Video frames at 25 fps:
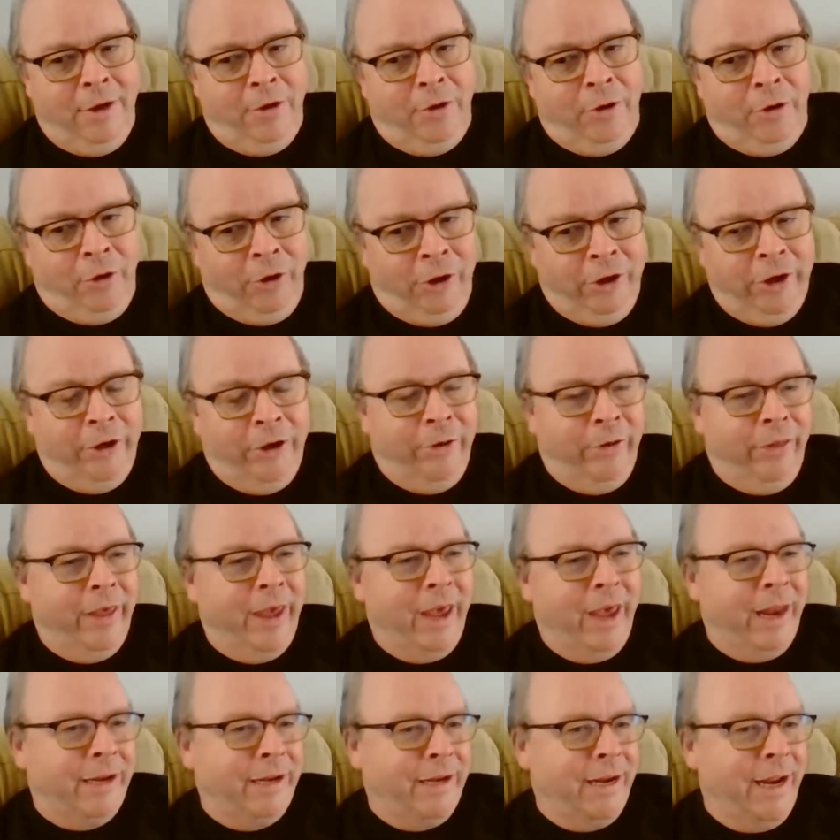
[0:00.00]
earlier
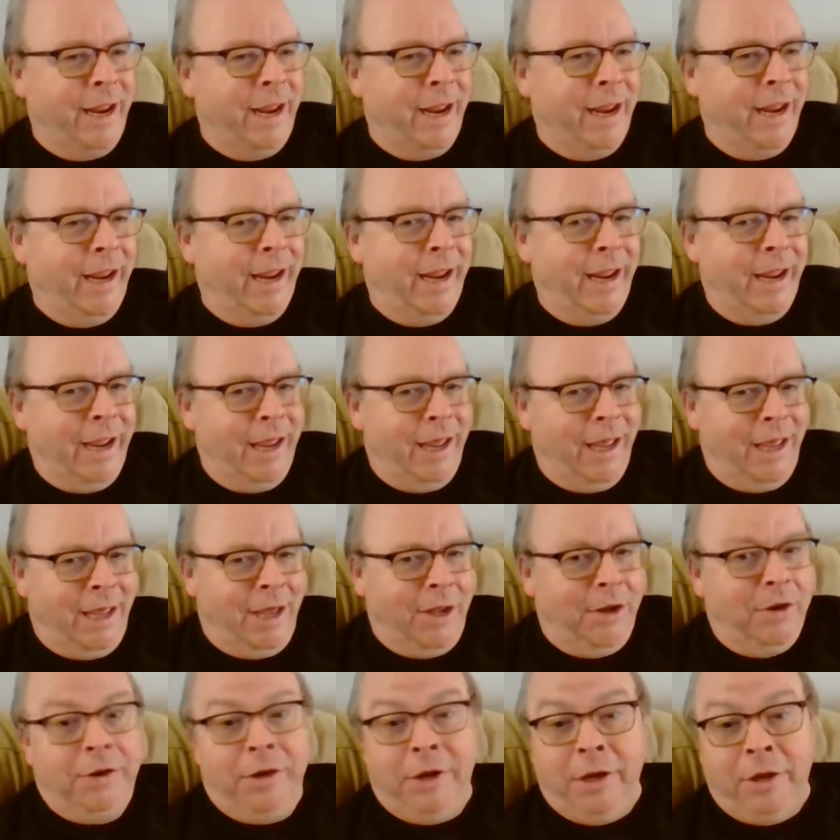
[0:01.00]
that day,
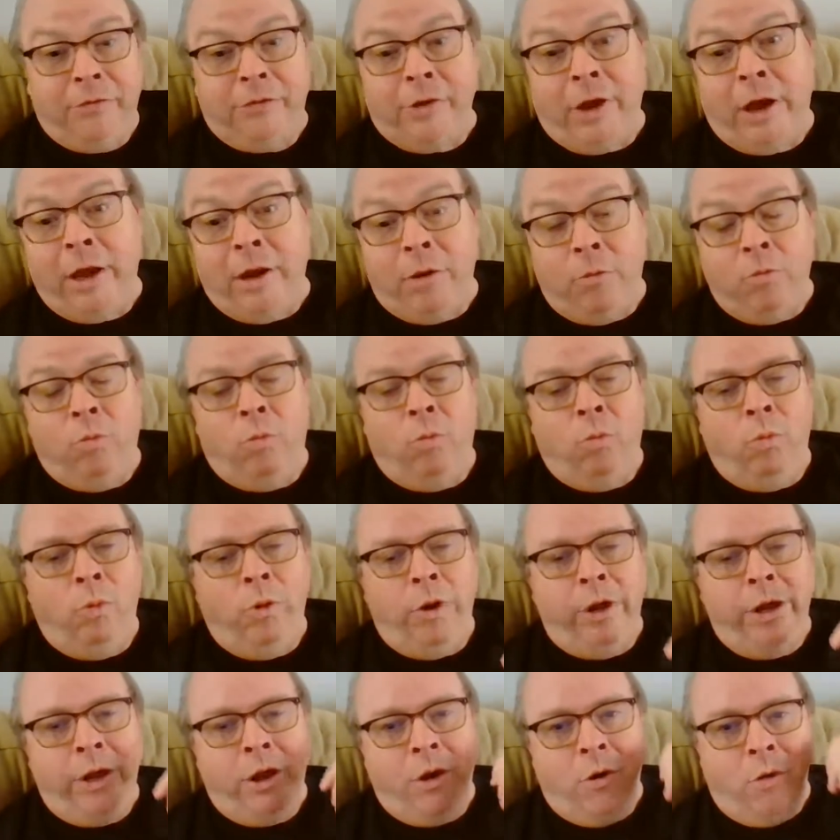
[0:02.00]
and because I had,
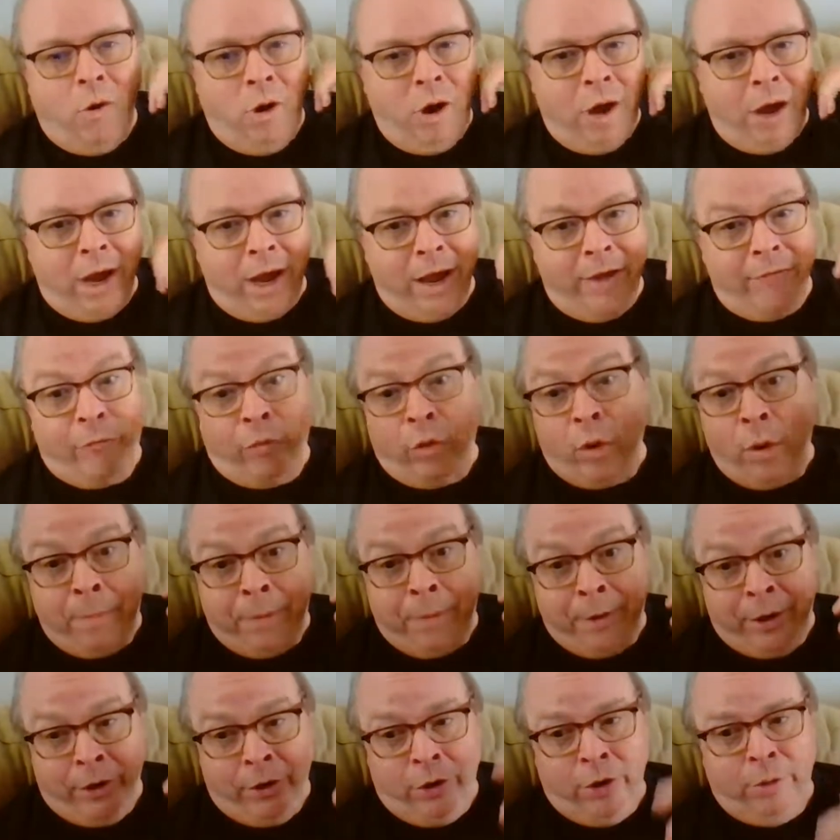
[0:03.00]
I have a
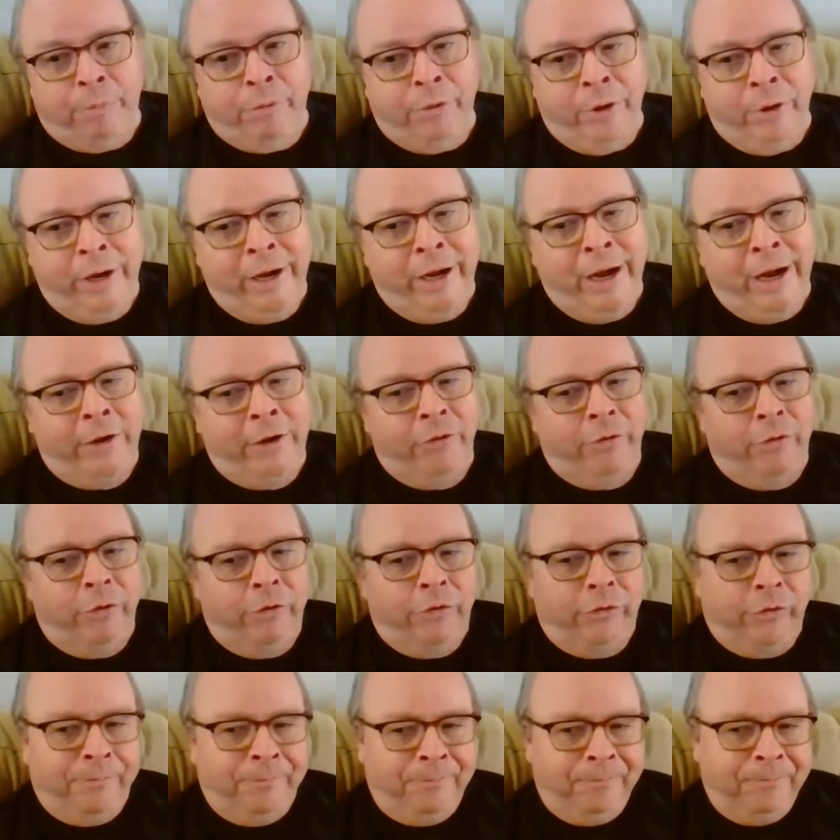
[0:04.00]
repaired brain
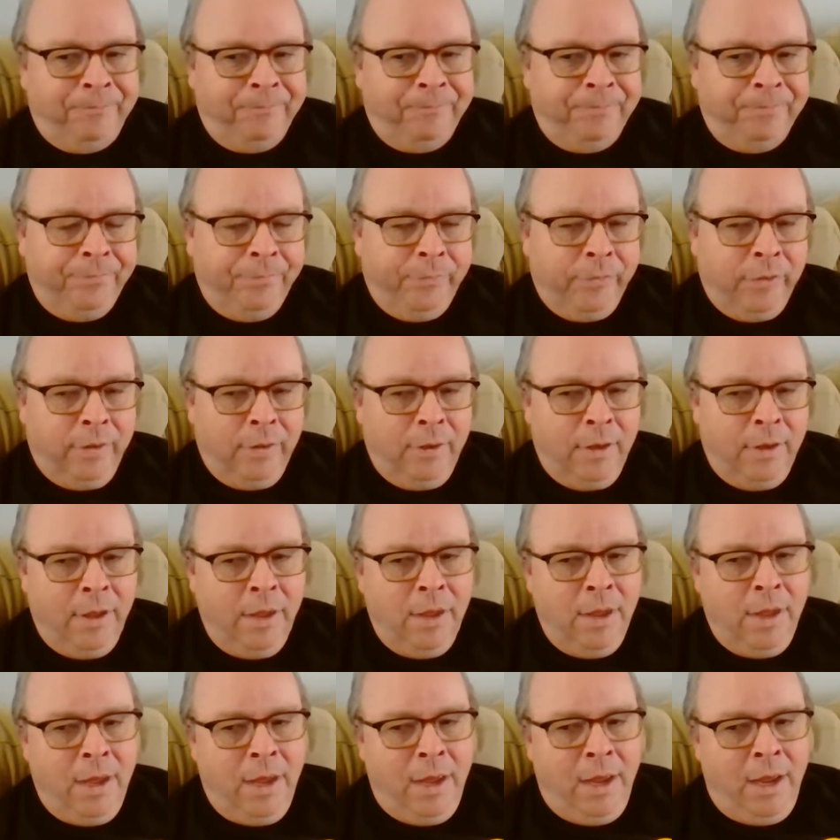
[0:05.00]
aneurysm,
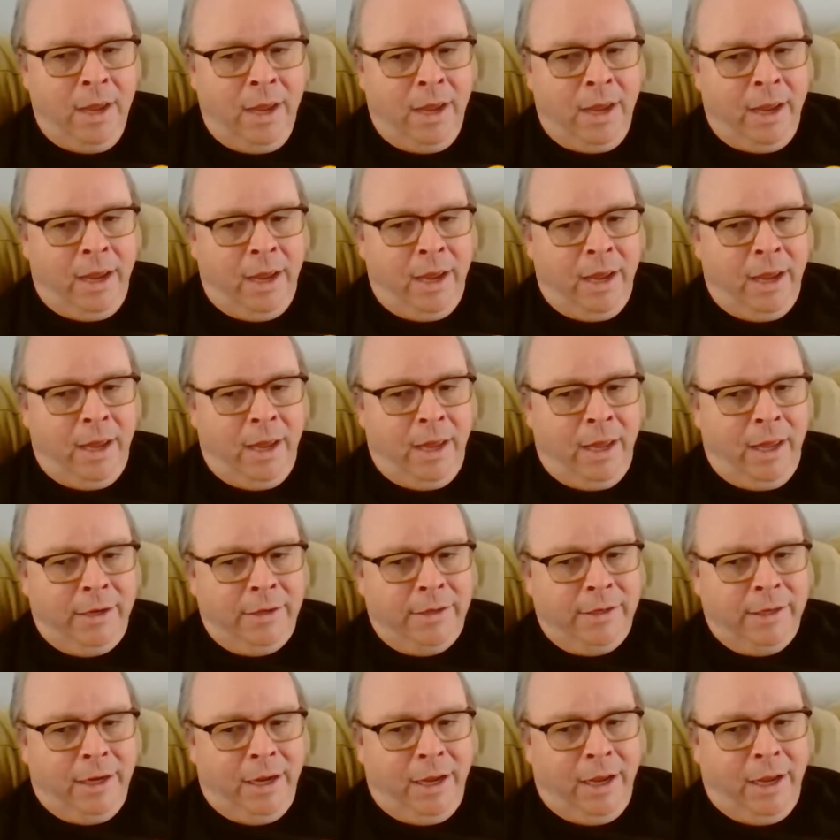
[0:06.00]

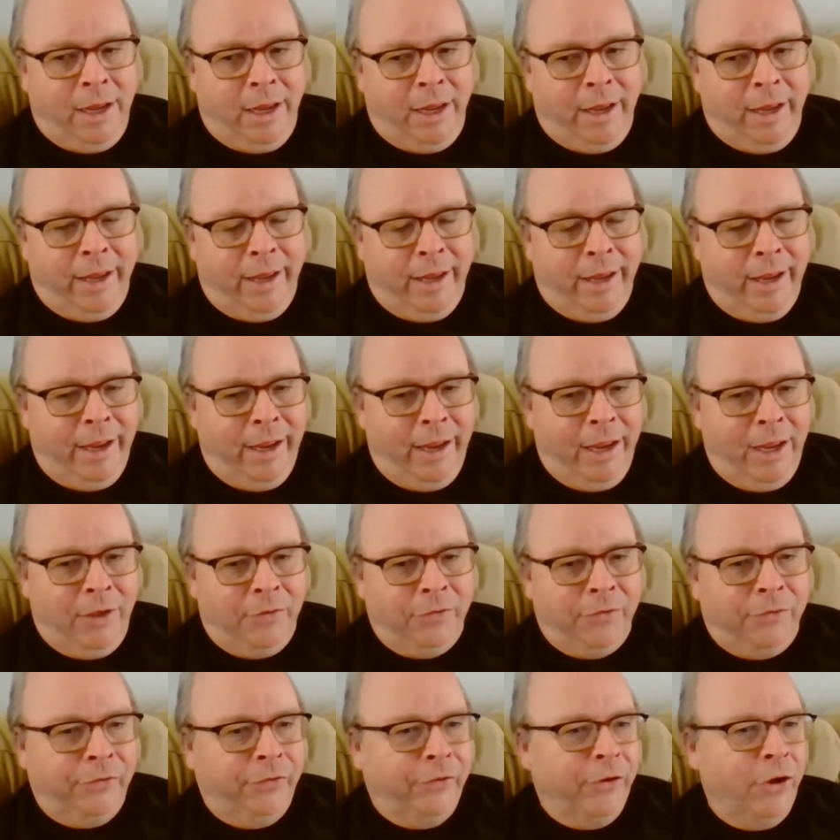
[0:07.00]
and
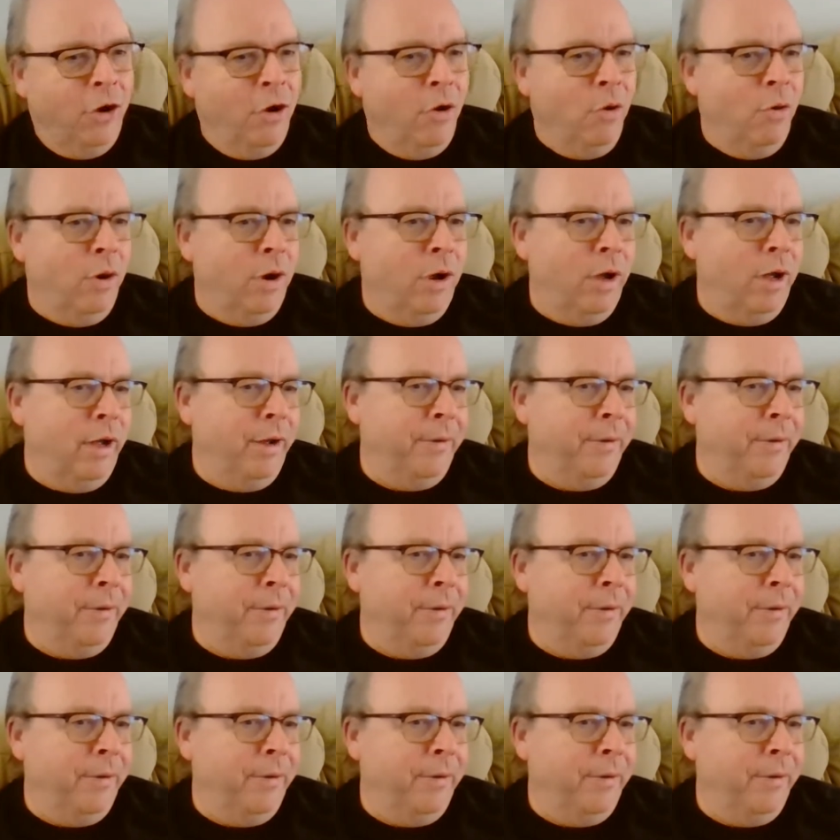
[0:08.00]
so